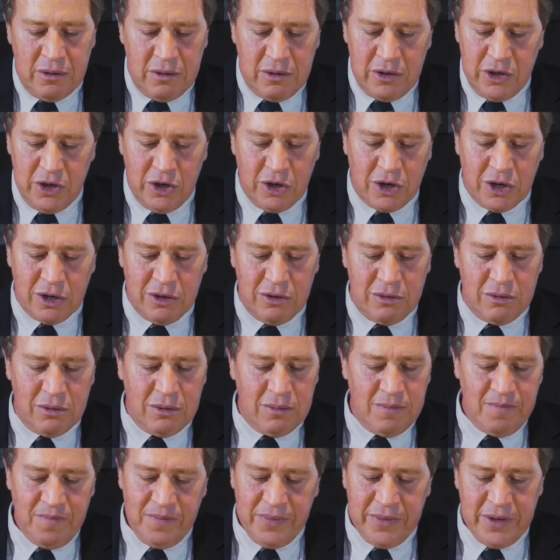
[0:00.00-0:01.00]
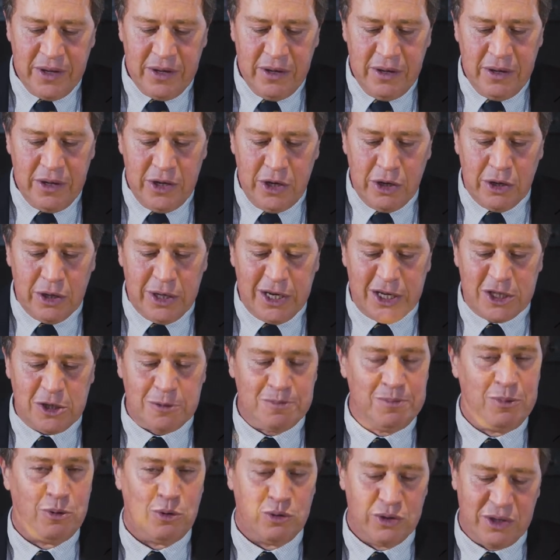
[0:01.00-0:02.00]
You can
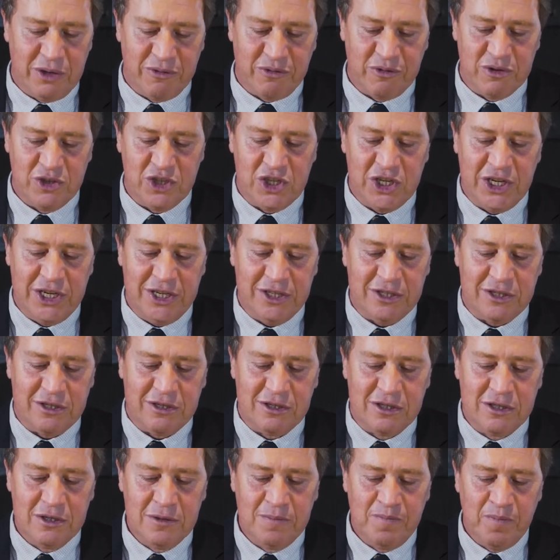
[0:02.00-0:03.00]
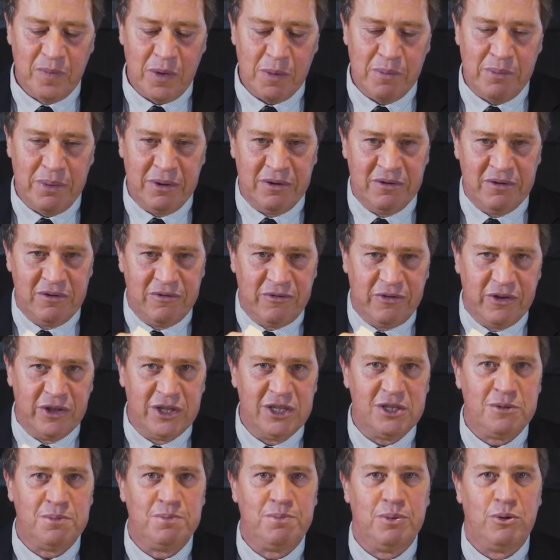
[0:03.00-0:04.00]
explore different cheeses, but for
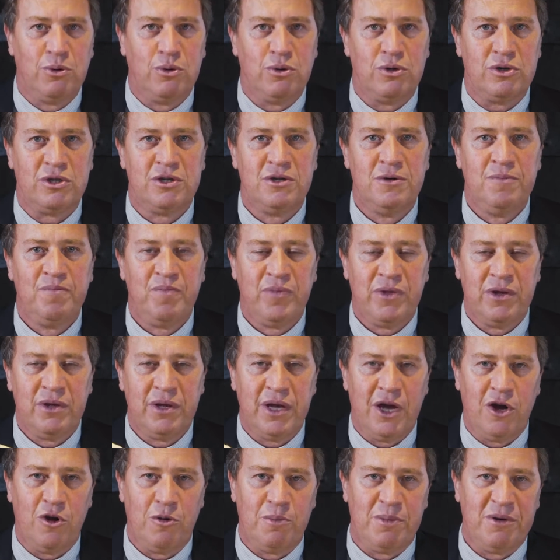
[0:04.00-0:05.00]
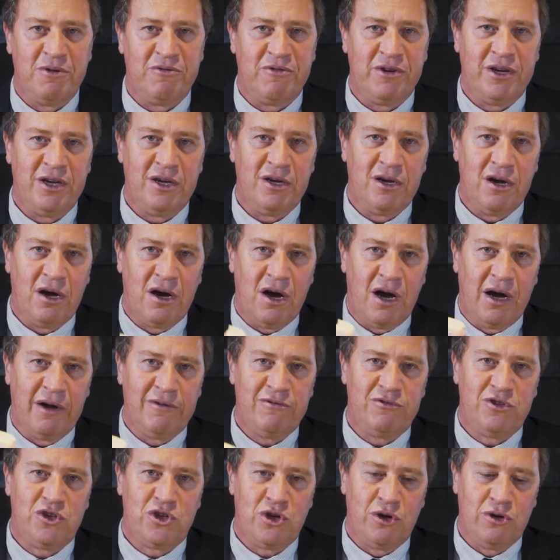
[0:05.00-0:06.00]
this port, LBV,
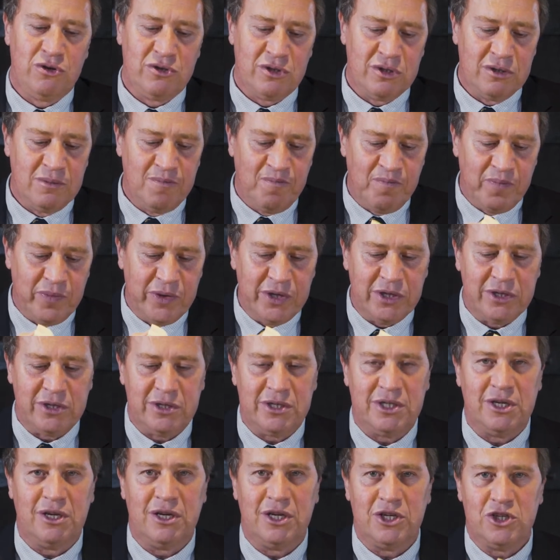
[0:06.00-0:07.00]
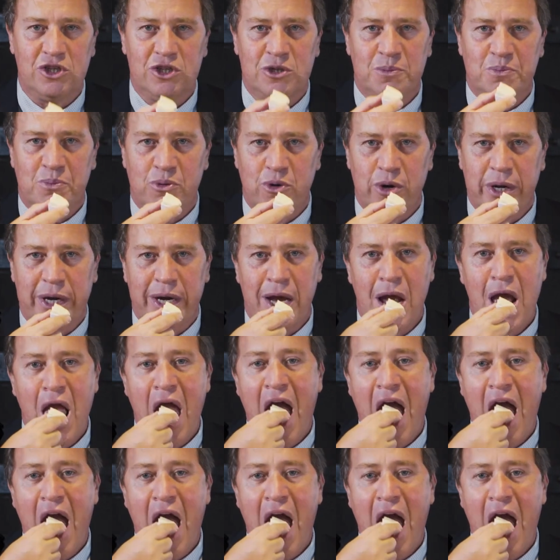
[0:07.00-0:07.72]
I've chosen this delicious brie.